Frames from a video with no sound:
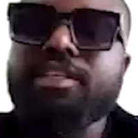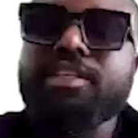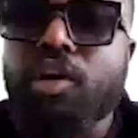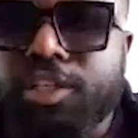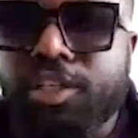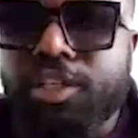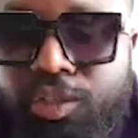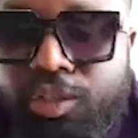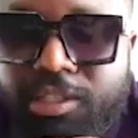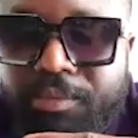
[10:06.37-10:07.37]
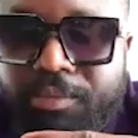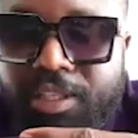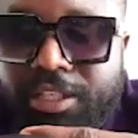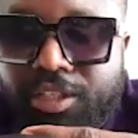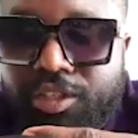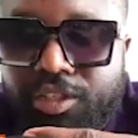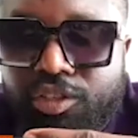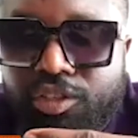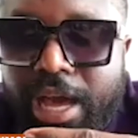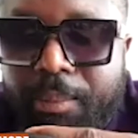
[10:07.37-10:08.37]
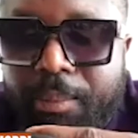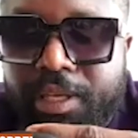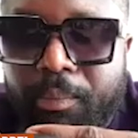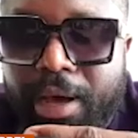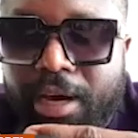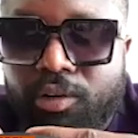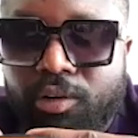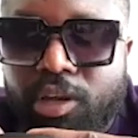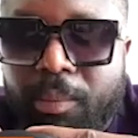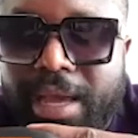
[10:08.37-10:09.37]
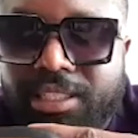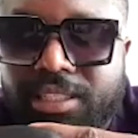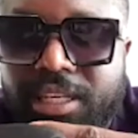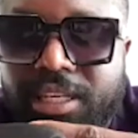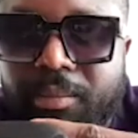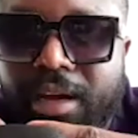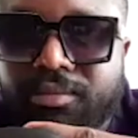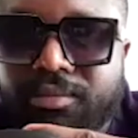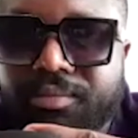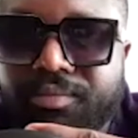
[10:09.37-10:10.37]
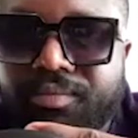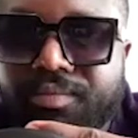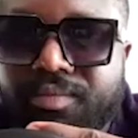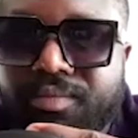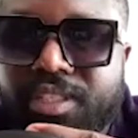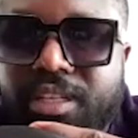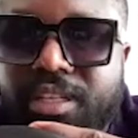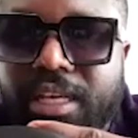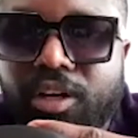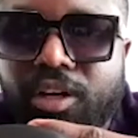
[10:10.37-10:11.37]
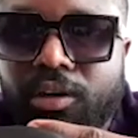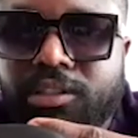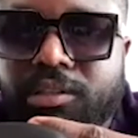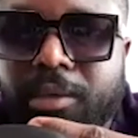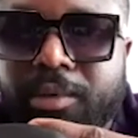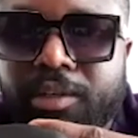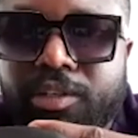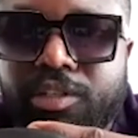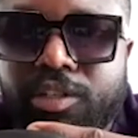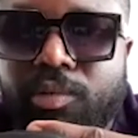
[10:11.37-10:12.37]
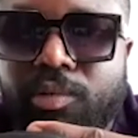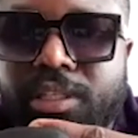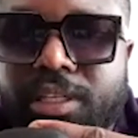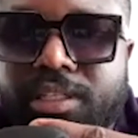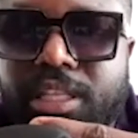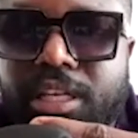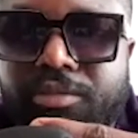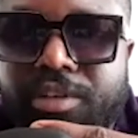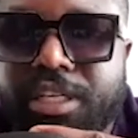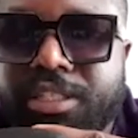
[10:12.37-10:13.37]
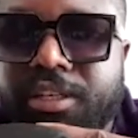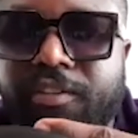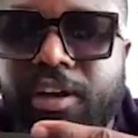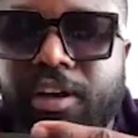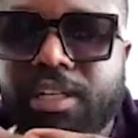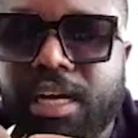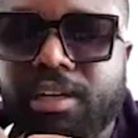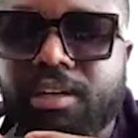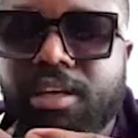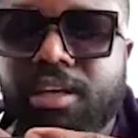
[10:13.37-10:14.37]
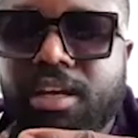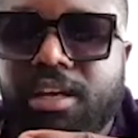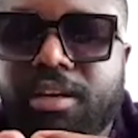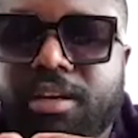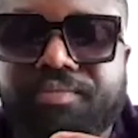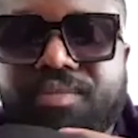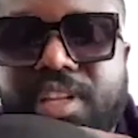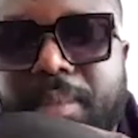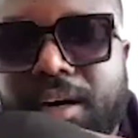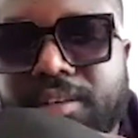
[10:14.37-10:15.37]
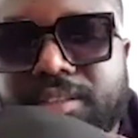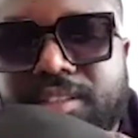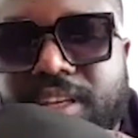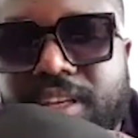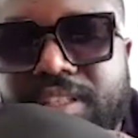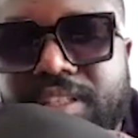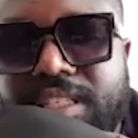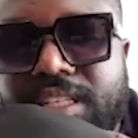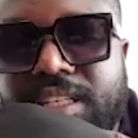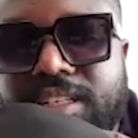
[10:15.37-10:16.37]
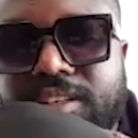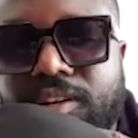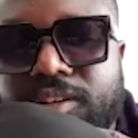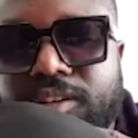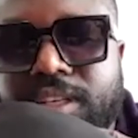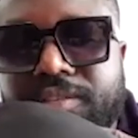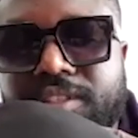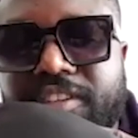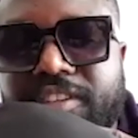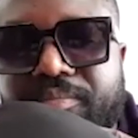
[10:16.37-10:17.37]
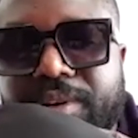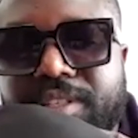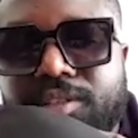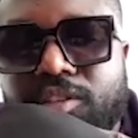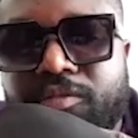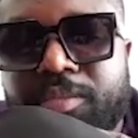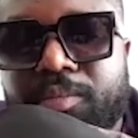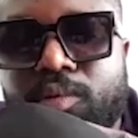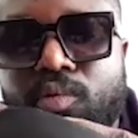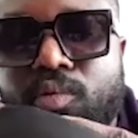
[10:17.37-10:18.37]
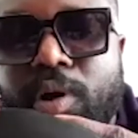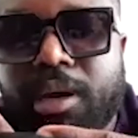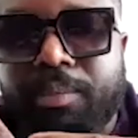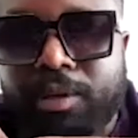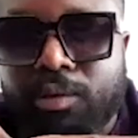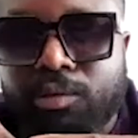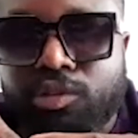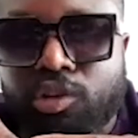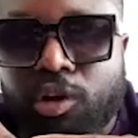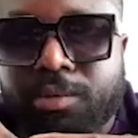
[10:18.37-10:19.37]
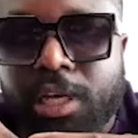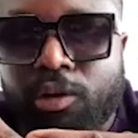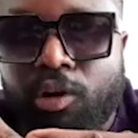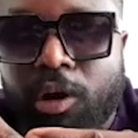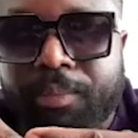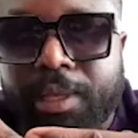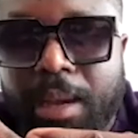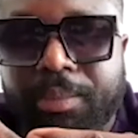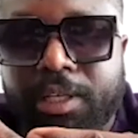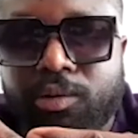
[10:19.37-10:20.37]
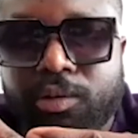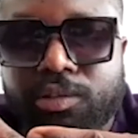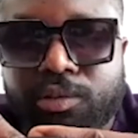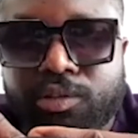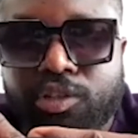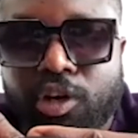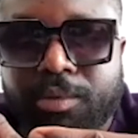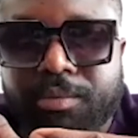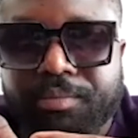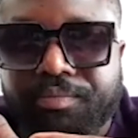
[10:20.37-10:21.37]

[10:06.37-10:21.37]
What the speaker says: as you're doing something that you're happy about or you're passionate about, that's the ultimate. Because you know what they say, the research has found that about 70 or 75% of people who wake up and go to jobs are not happy going to those jobs.